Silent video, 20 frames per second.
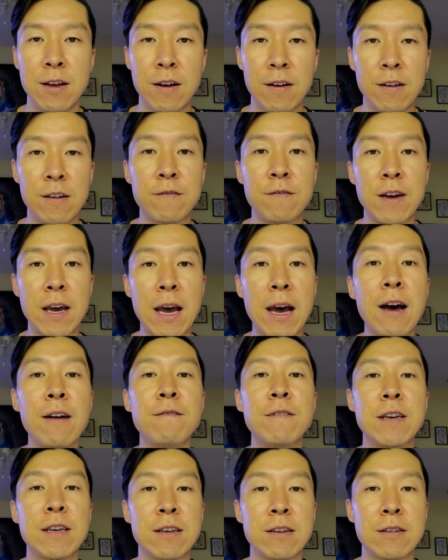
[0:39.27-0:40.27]
of
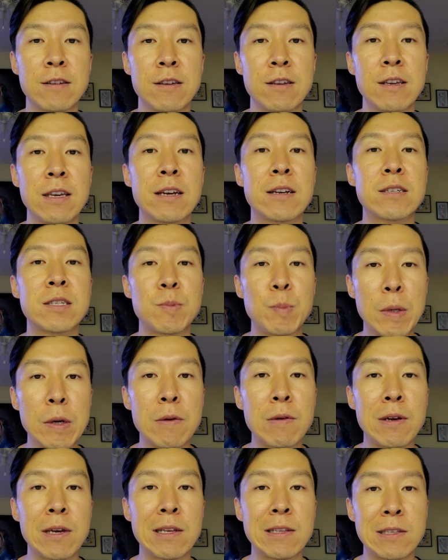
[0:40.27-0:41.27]
having,
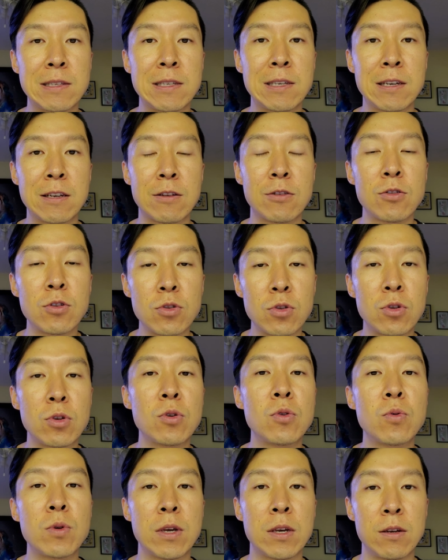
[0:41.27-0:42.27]
experiencing,
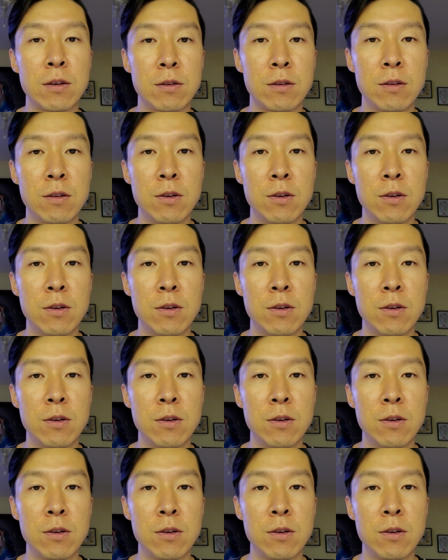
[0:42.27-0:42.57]
doing